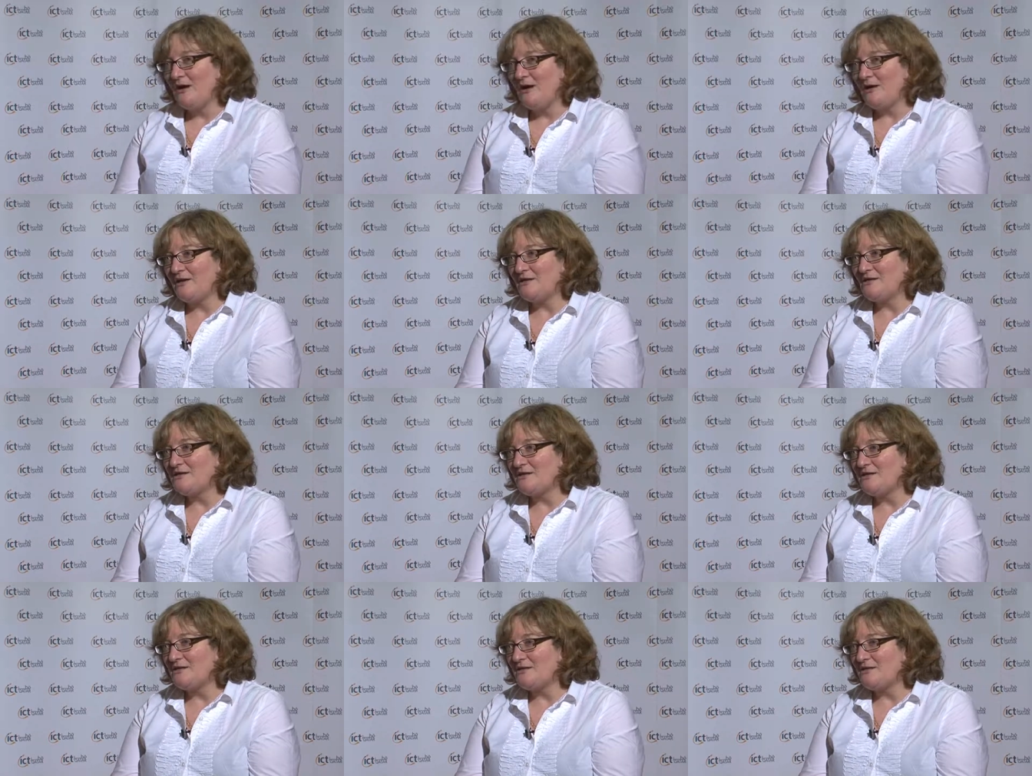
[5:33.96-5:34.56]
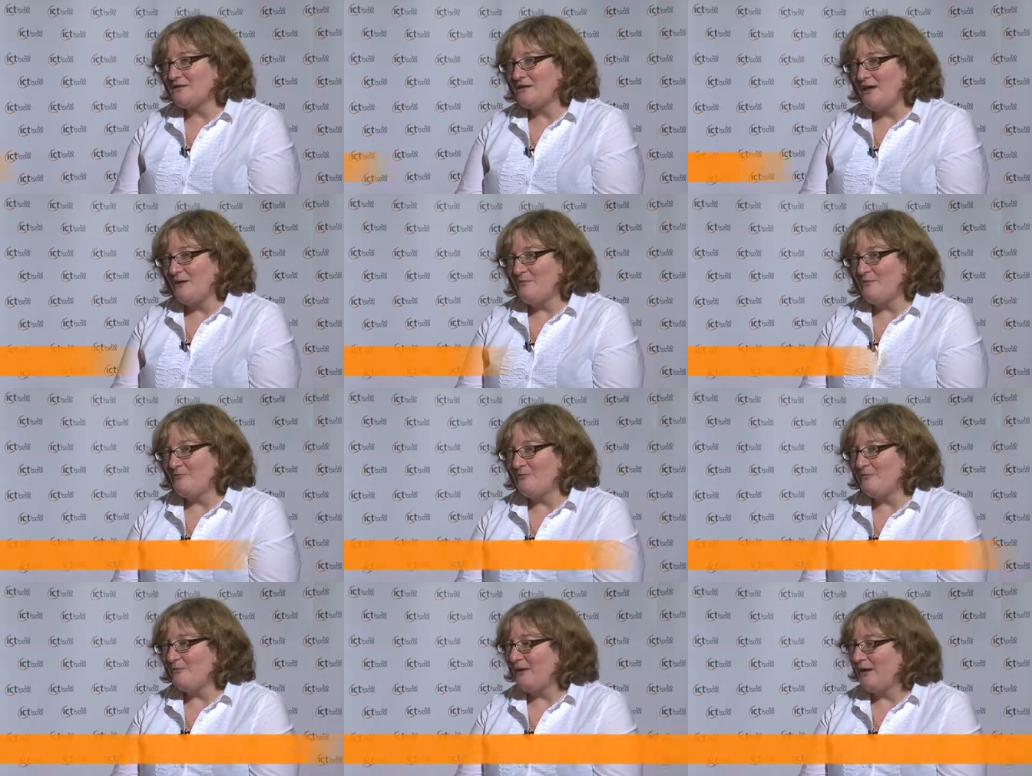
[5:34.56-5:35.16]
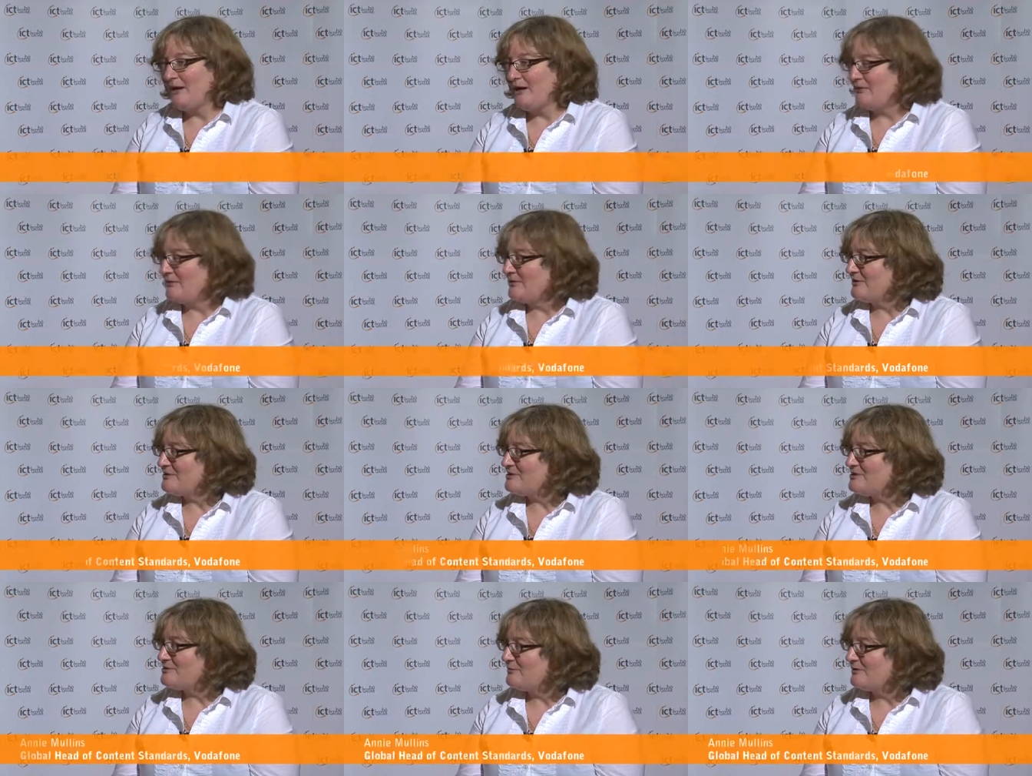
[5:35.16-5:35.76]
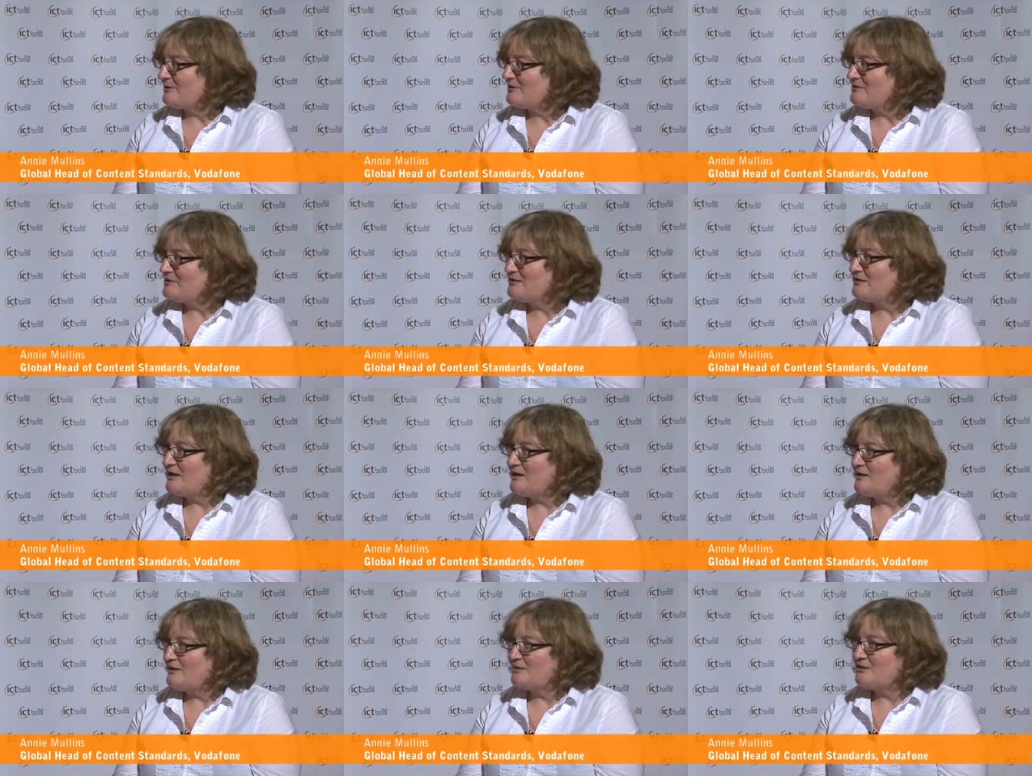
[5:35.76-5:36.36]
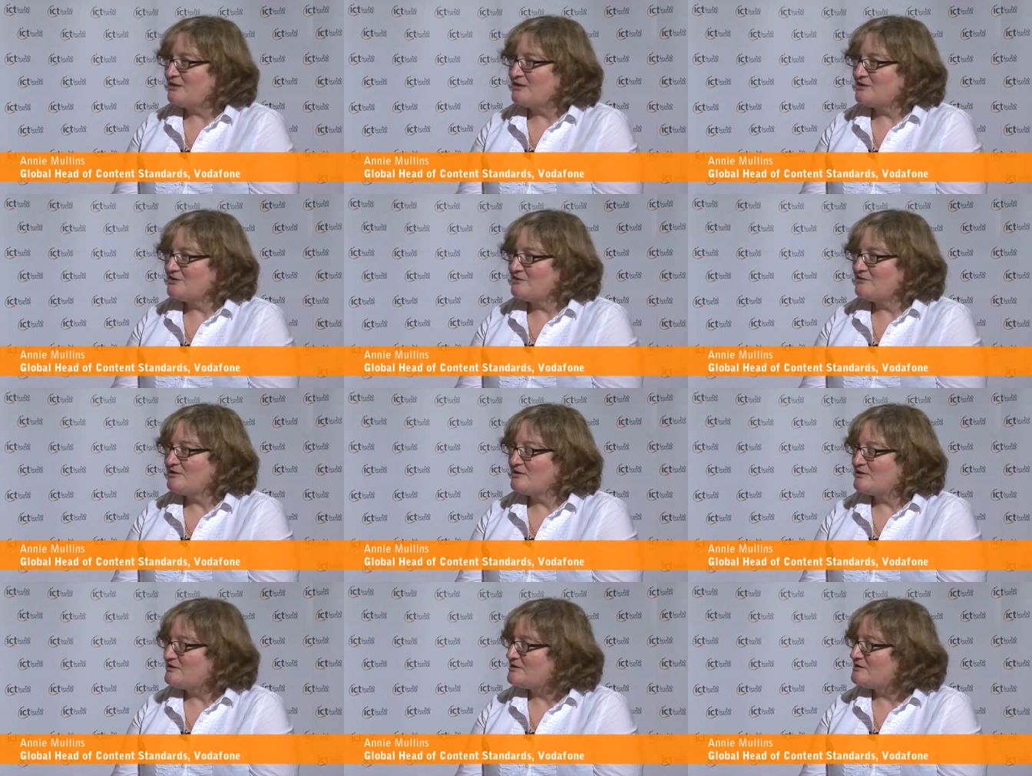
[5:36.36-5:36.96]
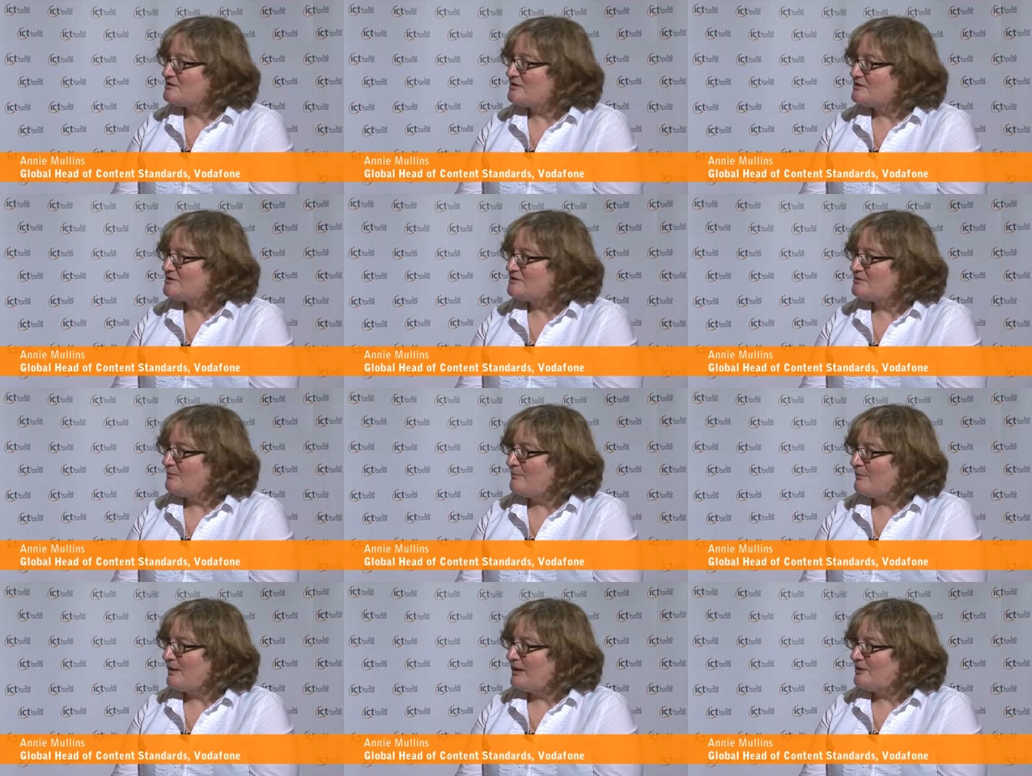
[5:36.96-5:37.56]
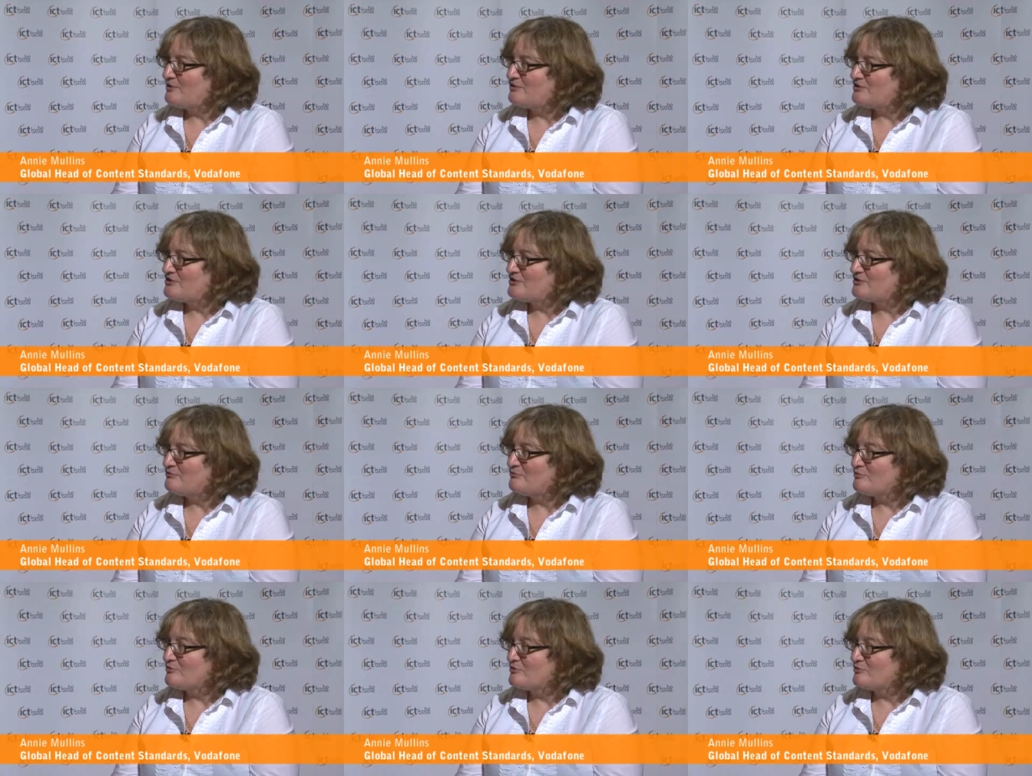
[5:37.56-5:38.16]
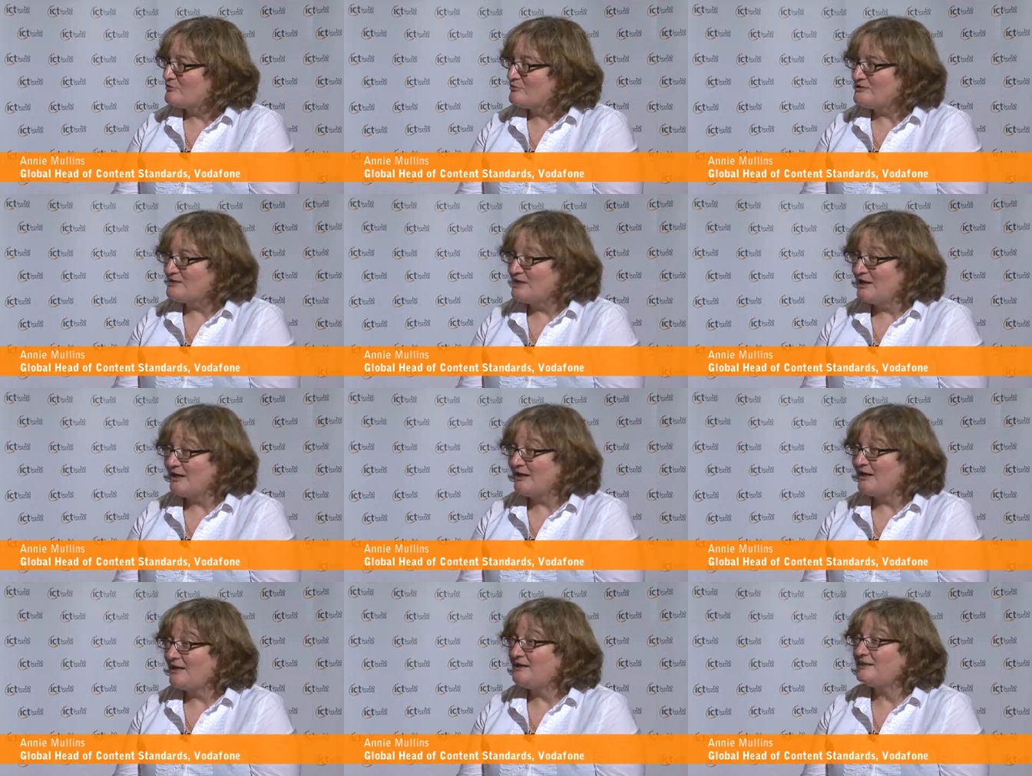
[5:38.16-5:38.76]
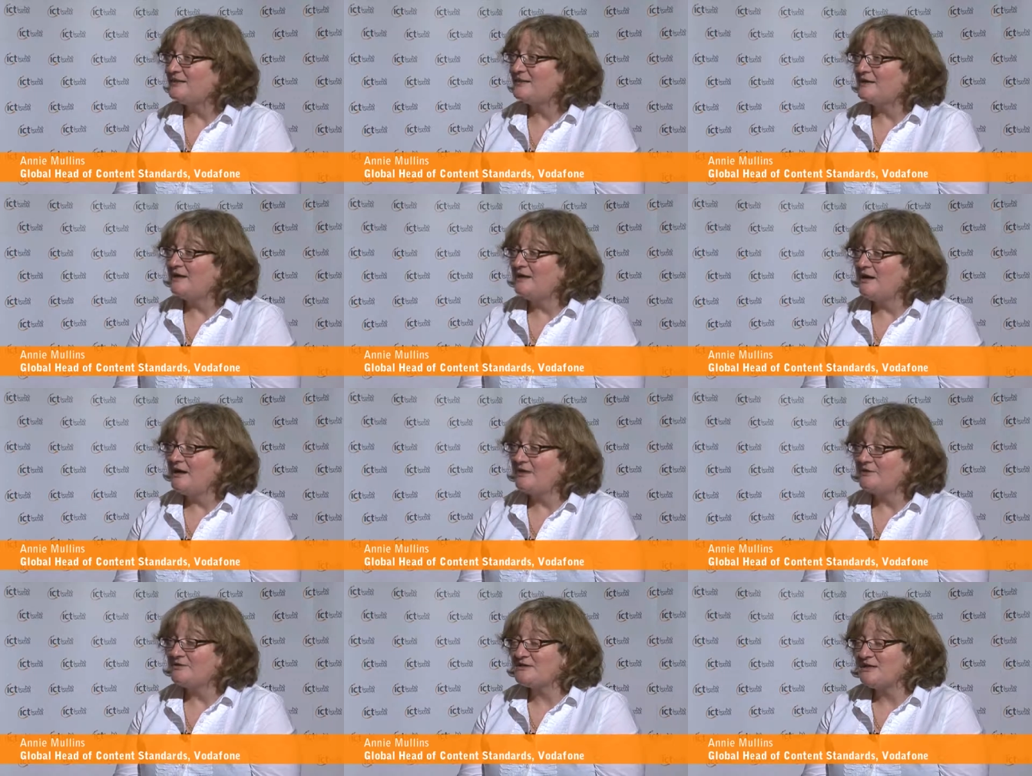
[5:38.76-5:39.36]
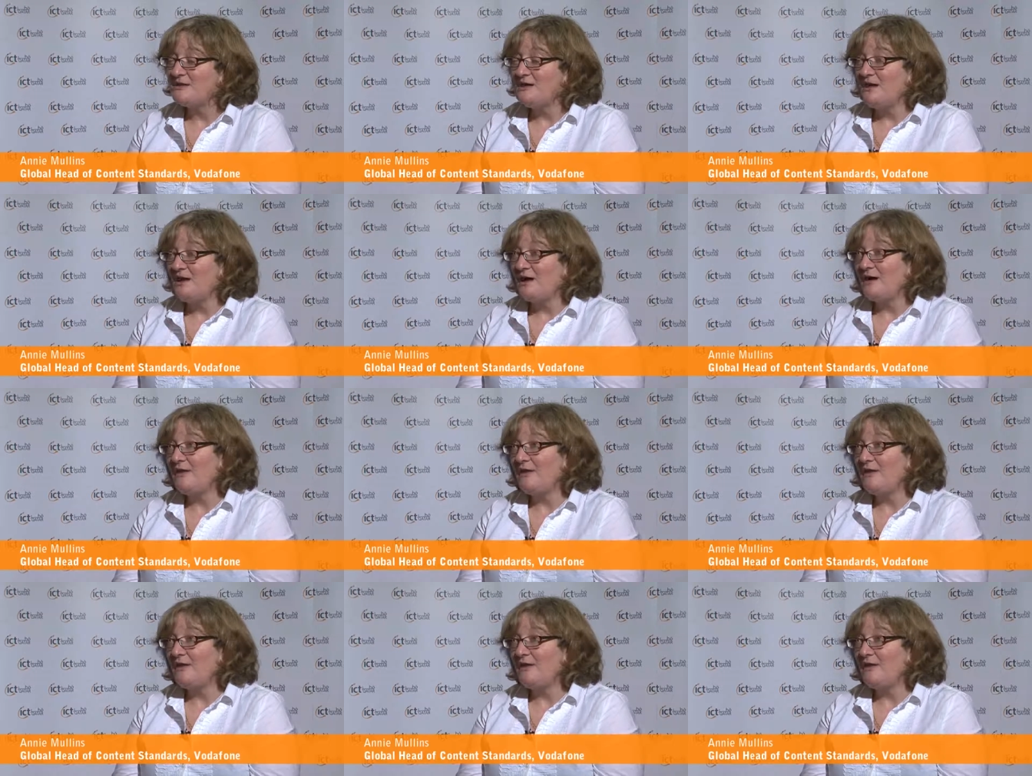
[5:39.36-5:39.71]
I can see the dilemma for parents, but they do need to set some boundaries and rules like anything else,